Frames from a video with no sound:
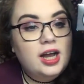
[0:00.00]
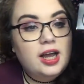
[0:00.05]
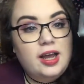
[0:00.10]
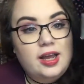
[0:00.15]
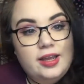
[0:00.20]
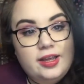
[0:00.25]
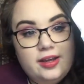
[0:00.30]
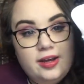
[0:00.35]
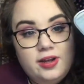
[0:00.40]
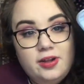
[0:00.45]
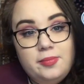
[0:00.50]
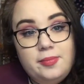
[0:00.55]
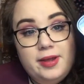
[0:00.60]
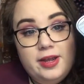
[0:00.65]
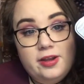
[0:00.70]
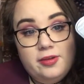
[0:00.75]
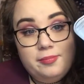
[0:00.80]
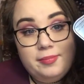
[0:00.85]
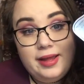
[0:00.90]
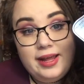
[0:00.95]
I got a
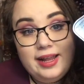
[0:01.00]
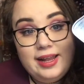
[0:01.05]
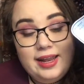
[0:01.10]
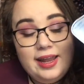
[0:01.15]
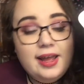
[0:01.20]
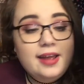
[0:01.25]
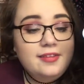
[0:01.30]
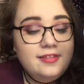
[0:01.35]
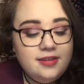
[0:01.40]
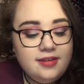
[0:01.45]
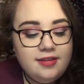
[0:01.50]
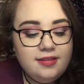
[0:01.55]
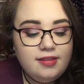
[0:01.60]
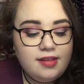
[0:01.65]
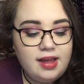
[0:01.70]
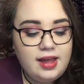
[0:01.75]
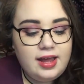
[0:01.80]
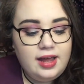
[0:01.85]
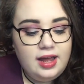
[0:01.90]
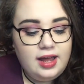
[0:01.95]
pair of Bell lashes,
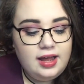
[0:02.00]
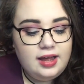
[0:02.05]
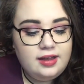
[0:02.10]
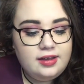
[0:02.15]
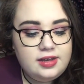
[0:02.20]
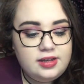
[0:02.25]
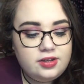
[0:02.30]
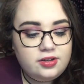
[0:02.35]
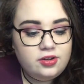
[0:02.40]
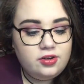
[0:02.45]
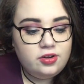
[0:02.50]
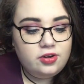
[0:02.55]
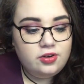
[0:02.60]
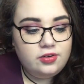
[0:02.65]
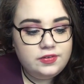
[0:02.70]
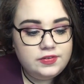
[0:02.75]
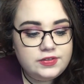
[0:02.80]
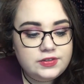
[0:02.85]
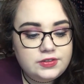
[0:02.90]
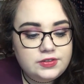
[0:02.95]
and
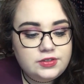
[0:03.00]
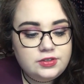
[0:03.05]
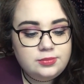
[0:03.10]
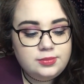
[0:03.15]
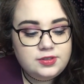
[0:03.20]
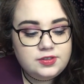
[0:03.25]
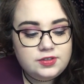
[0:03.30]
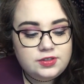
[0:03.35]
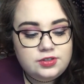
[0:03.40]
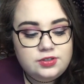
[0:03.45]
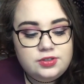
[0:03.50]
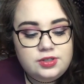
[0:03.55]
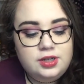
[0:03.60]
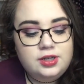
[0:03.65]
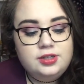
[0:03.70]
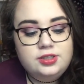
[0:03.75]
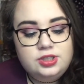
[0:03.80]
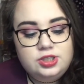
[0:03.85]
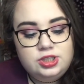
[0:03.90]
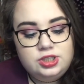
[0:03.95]
so Sumi's new
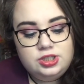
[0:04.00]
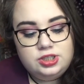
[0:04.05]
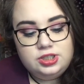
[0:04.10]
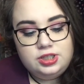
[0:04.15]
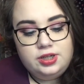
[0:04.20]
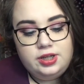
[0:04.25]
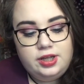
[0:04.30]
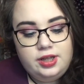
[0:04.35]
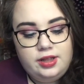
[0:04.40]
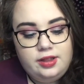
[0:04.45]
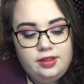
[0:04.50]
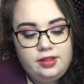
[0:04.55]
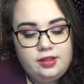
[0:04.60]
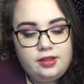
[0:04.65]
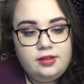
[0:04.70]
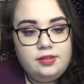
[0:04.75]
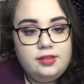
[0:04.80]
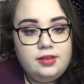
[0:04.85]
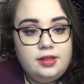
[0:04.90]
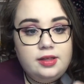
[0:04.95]
launch is
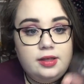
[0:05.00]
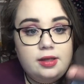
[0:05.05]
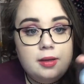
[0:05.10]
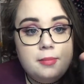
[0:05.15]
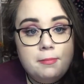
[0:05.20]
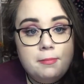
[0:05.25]
the